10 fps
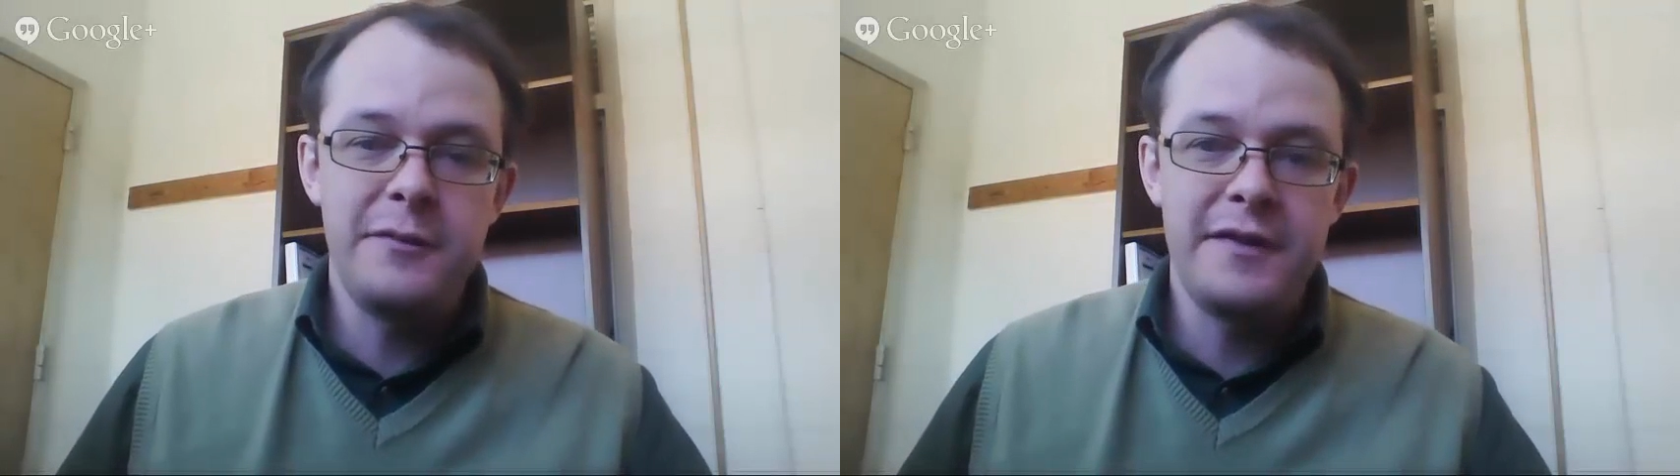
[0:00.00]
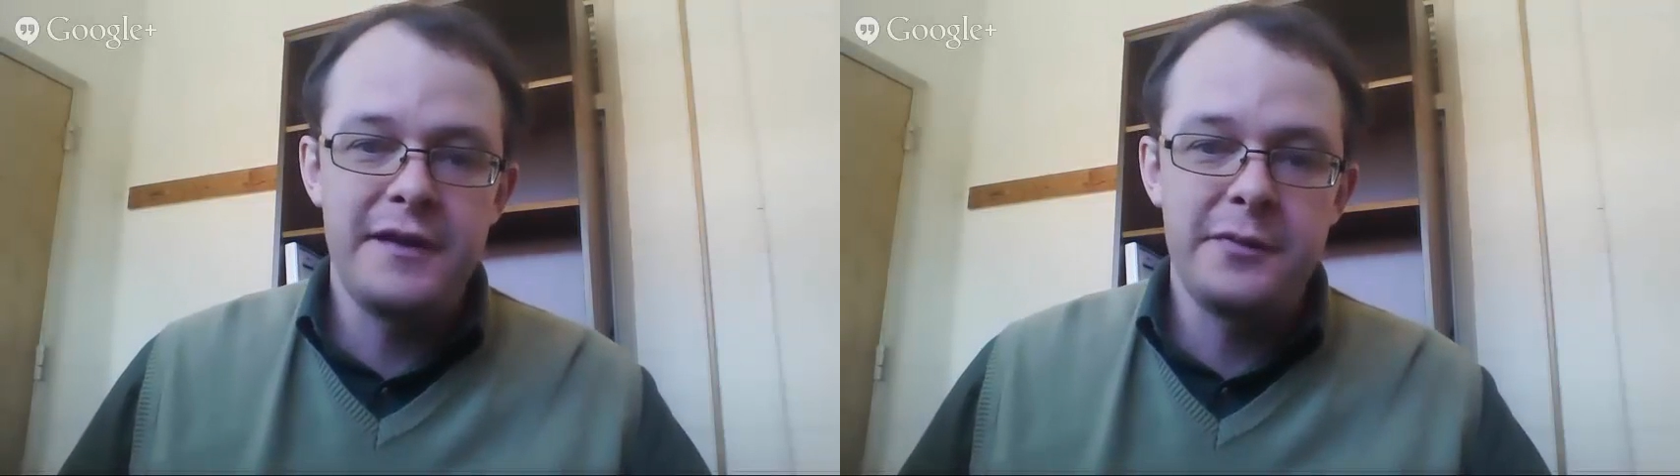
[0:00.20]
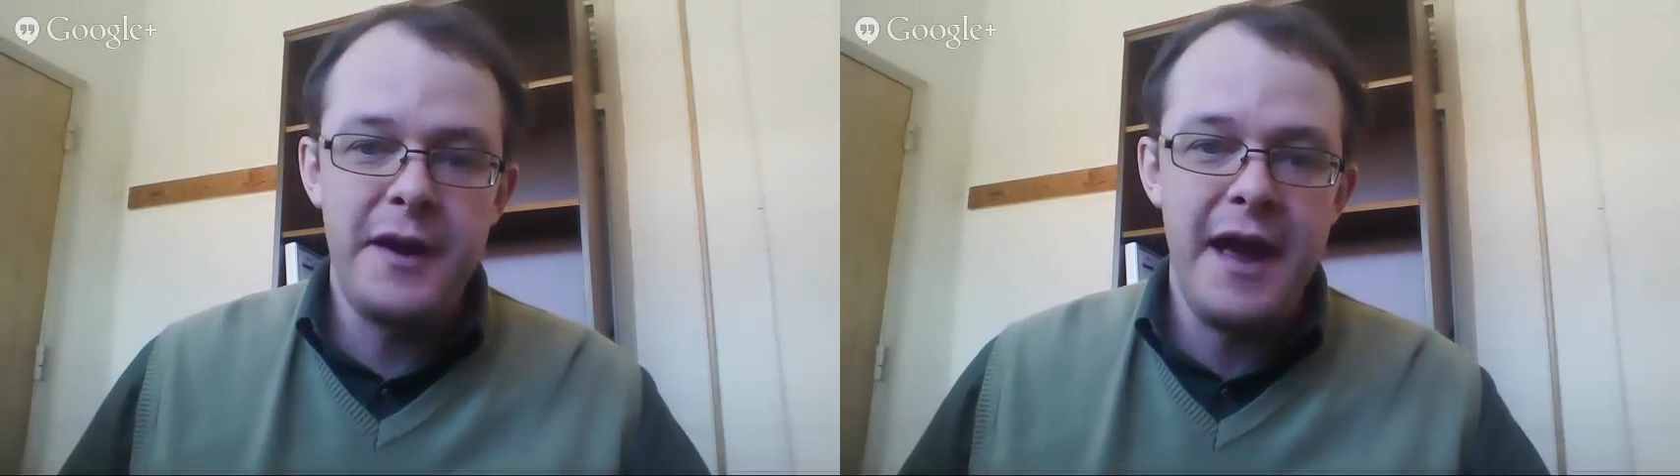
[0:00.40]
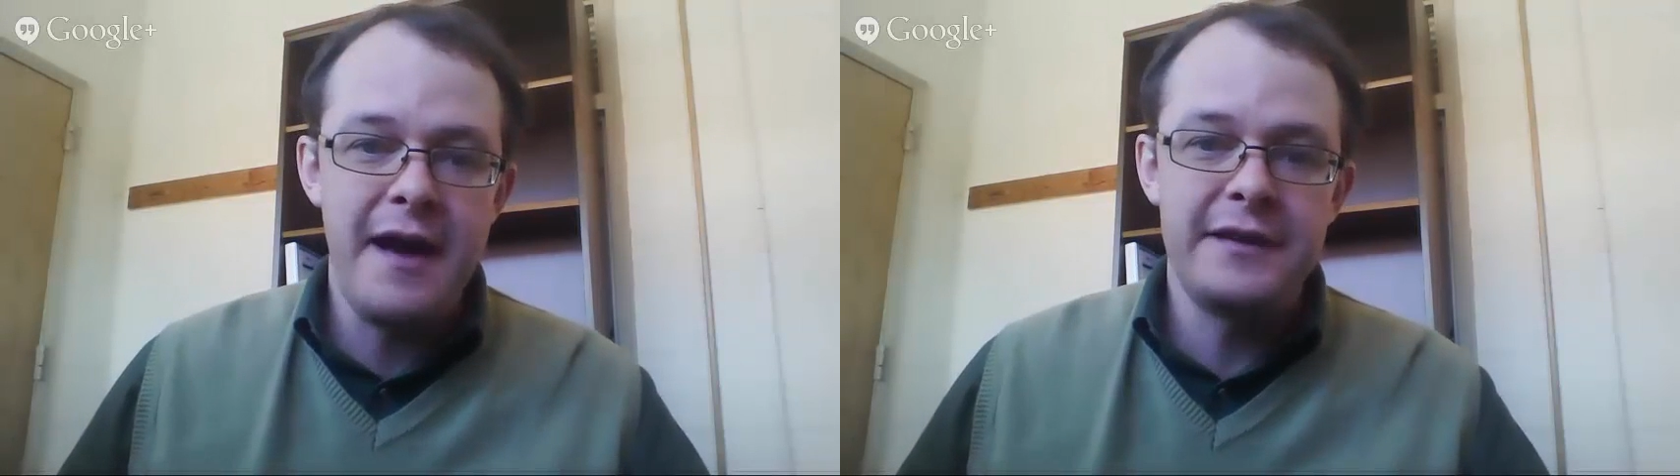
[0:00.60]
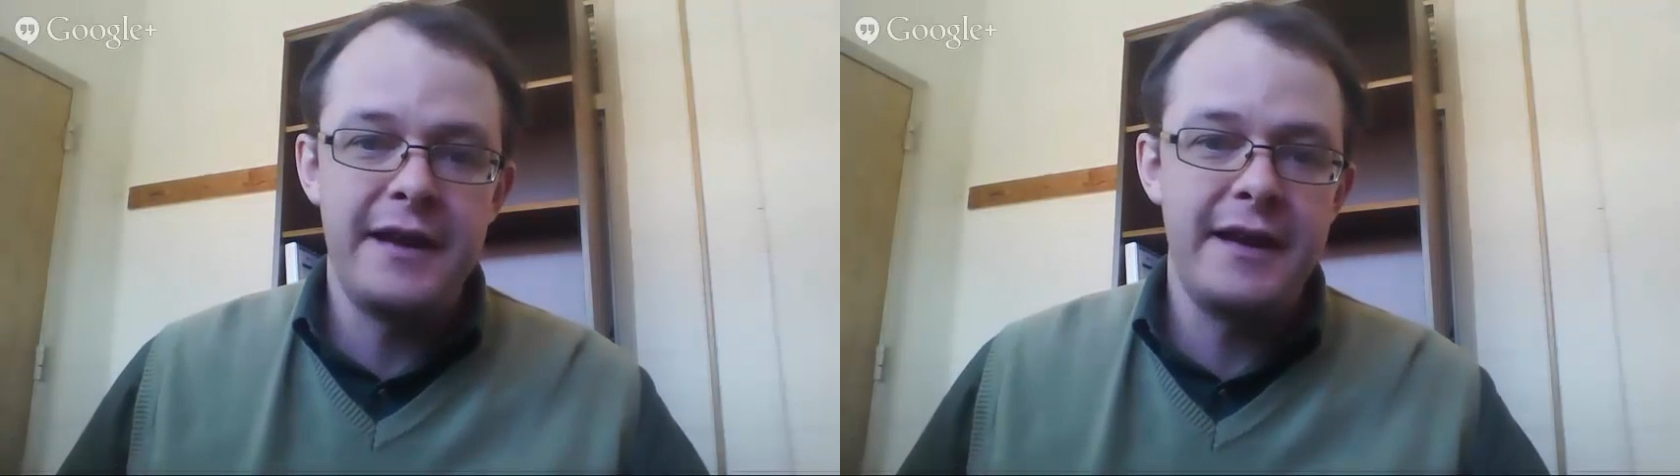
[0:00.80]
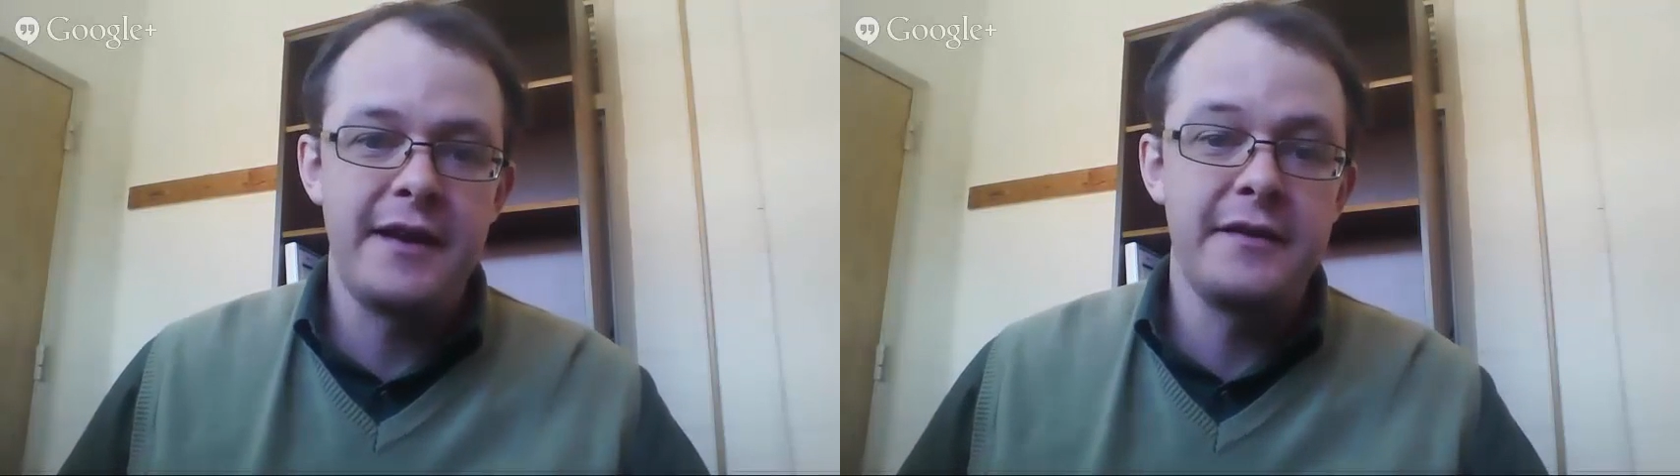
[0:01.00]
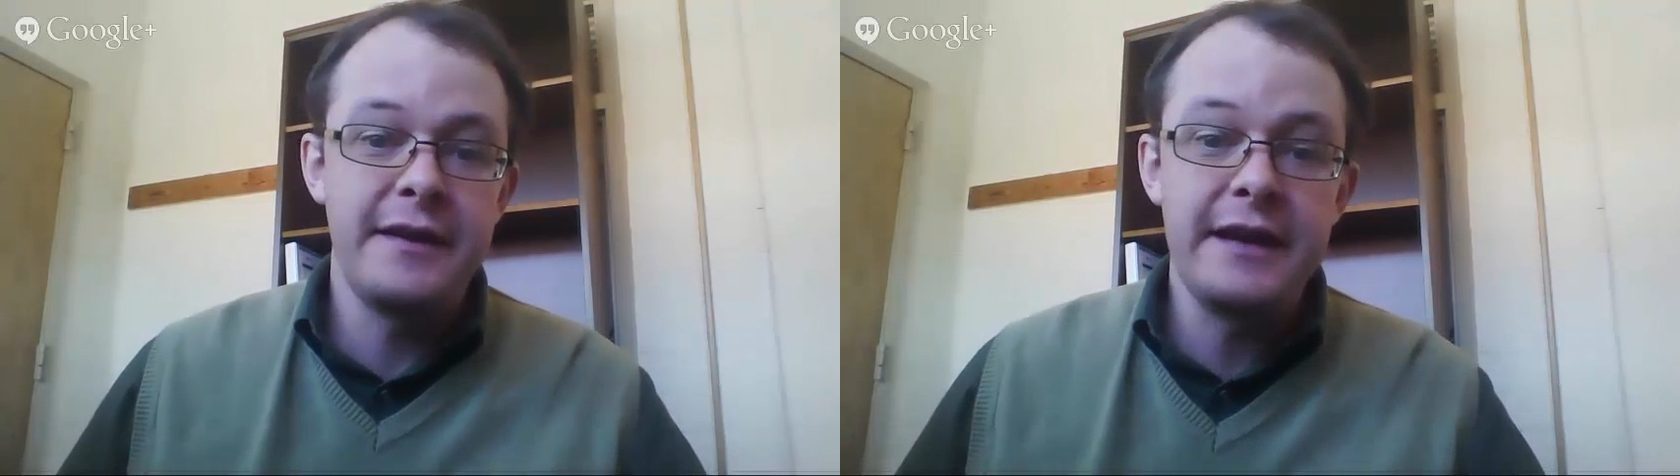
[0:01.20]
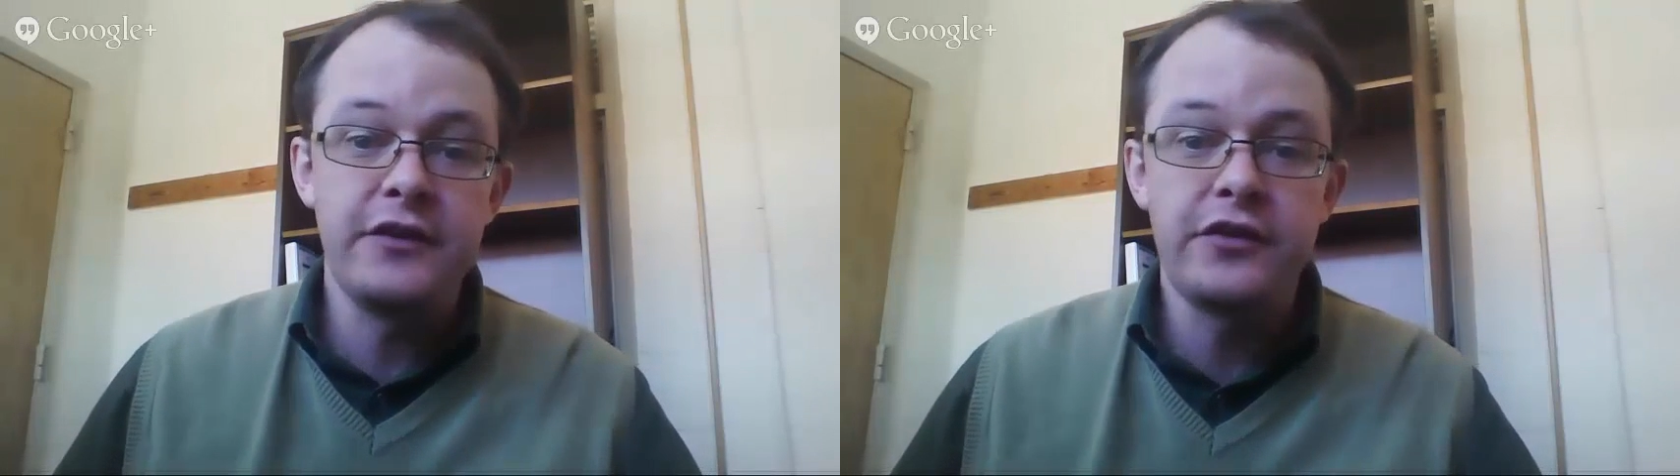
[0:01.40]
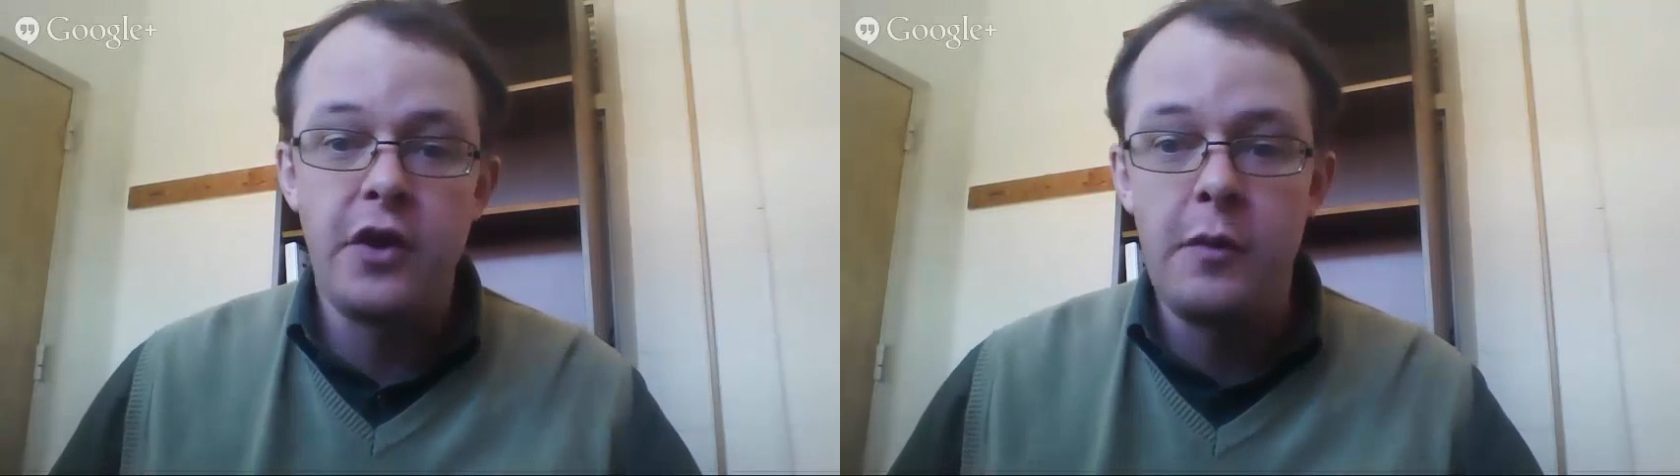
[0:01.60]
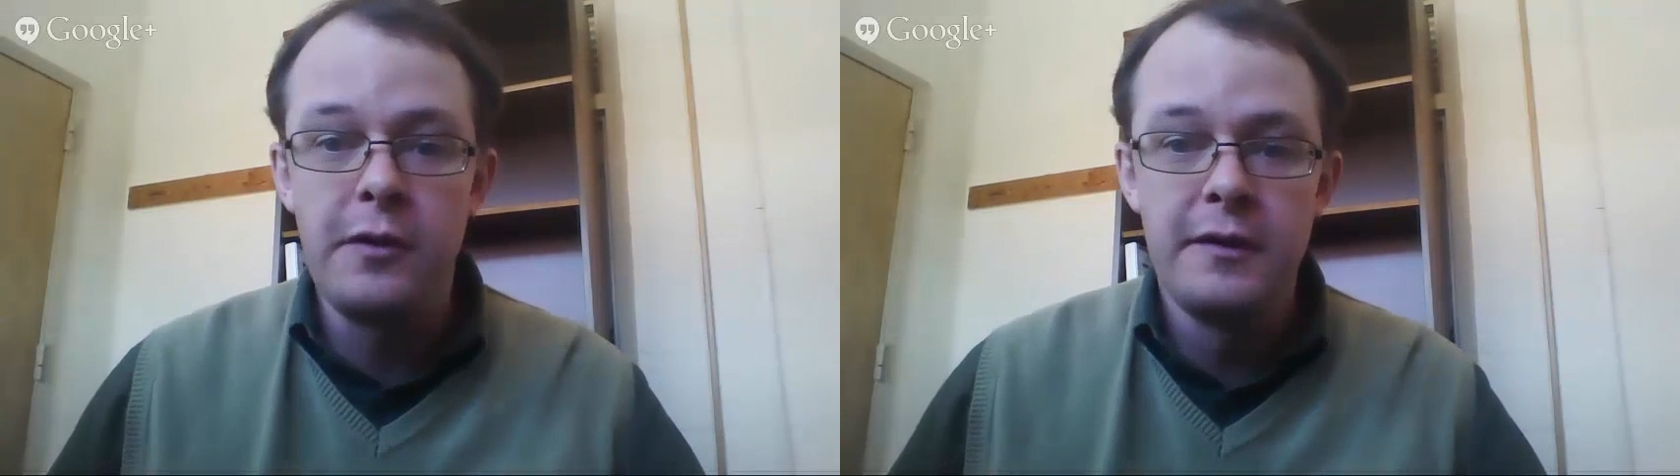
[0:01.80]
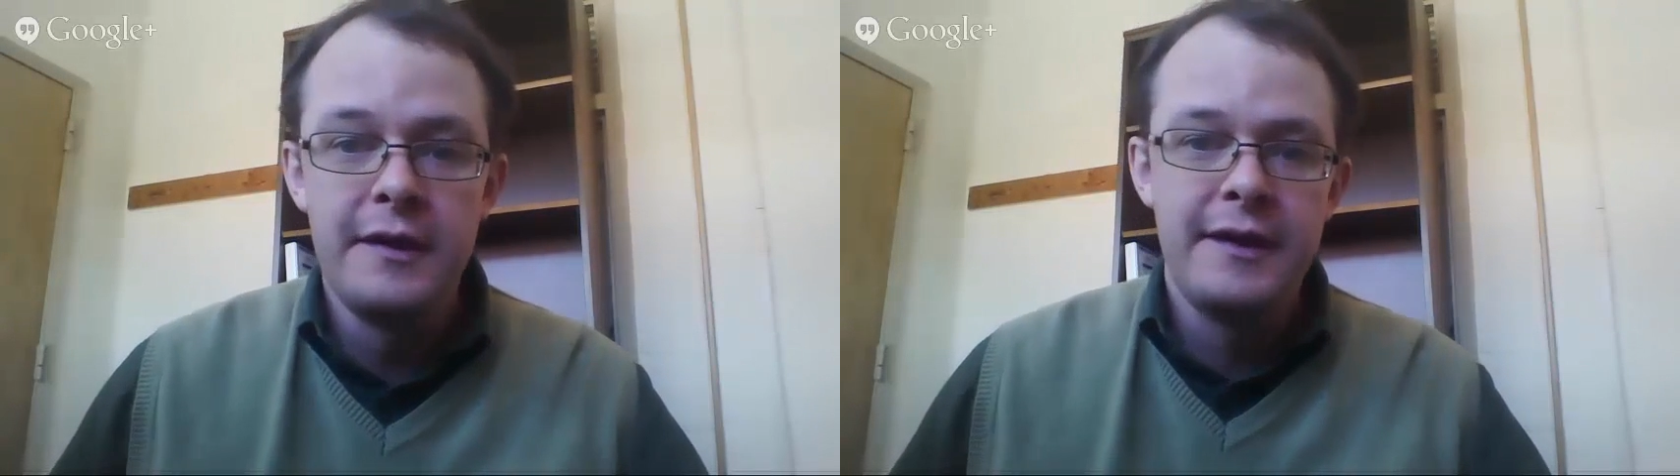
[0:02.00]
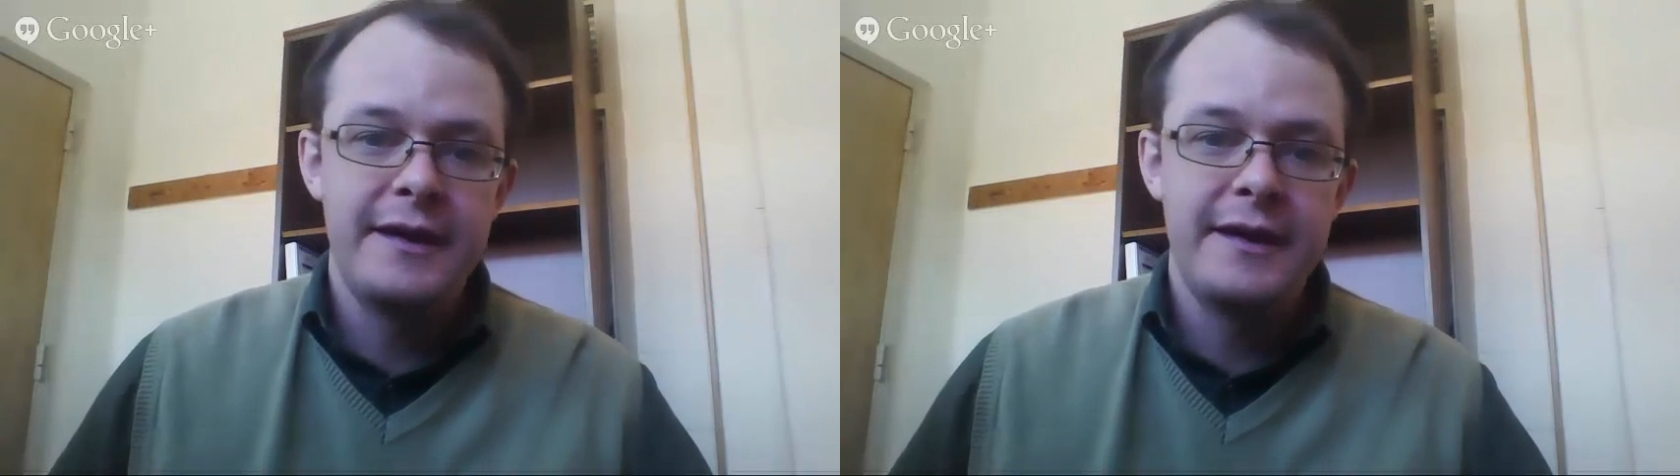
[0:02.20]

with us we have today Dr. Aeon Skoble.